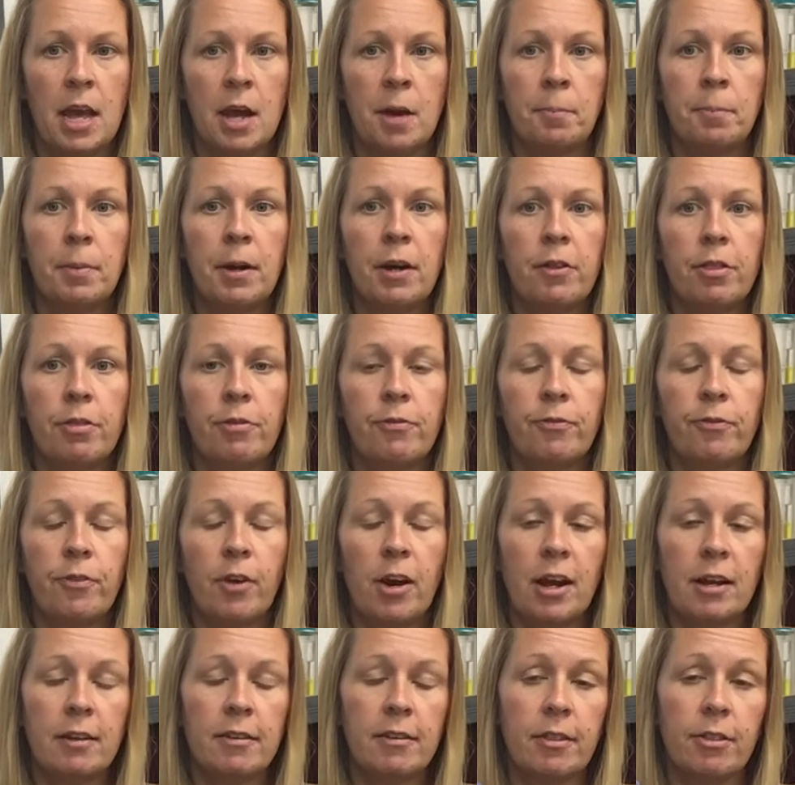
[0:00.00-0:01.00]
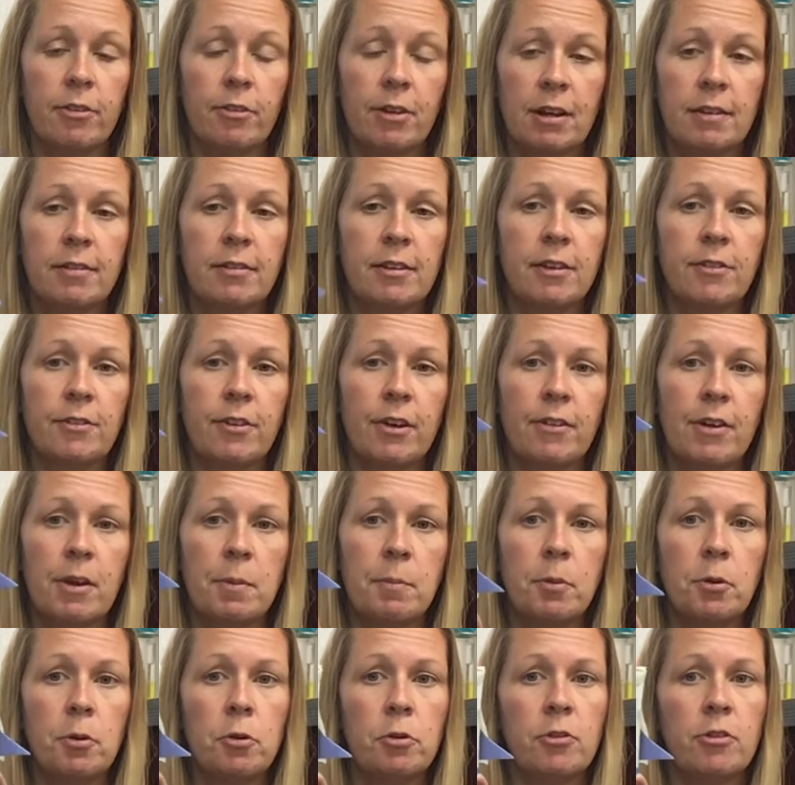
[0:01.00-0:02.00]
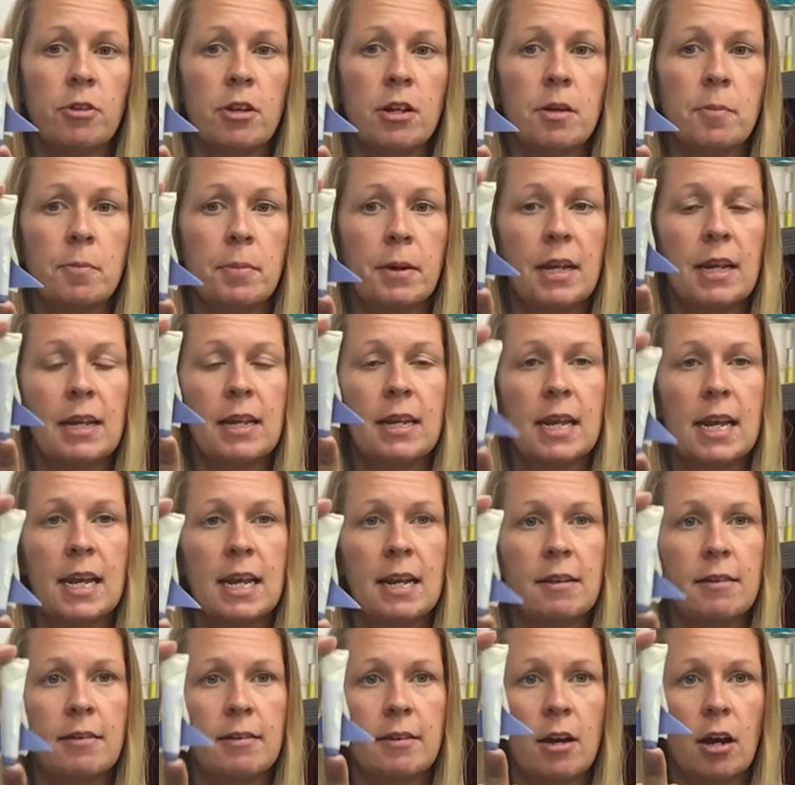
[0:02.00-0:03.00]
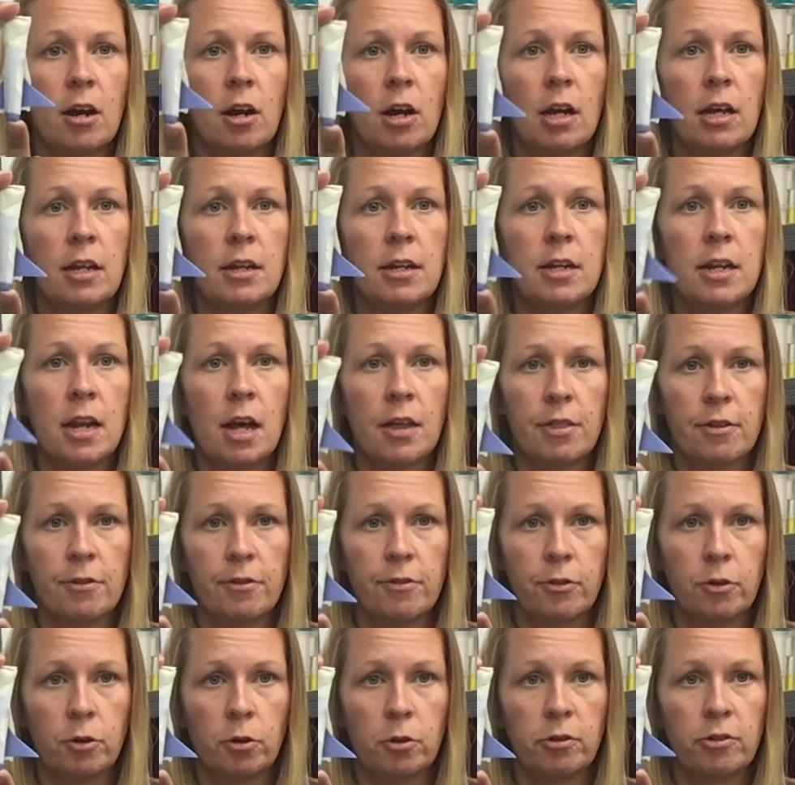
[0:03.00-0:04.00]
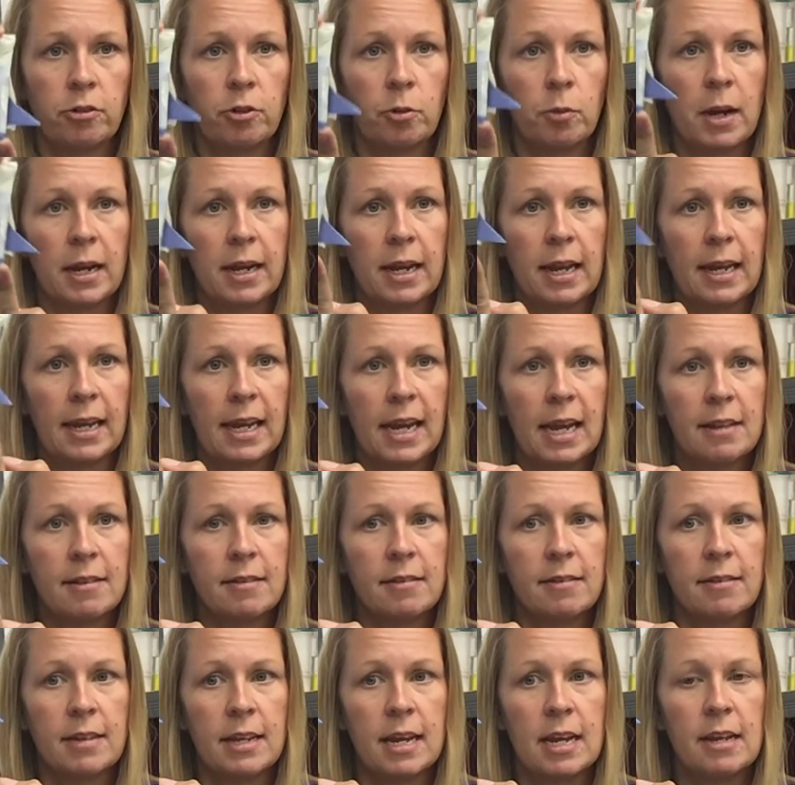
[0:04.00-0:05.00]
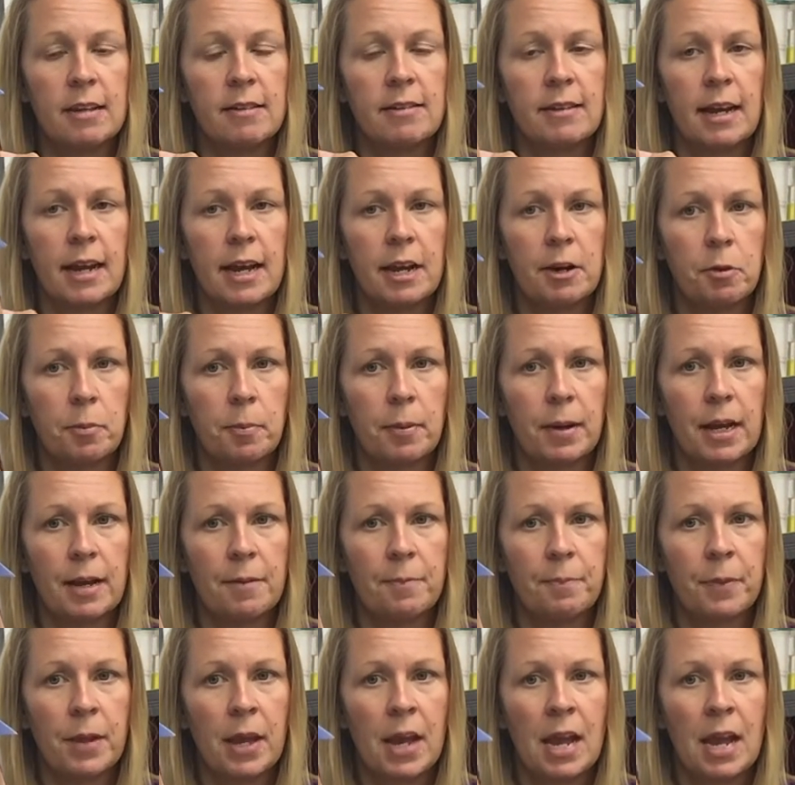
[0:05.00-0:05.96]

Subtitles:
But thrust is very important, but it needs another force to work against it to help it.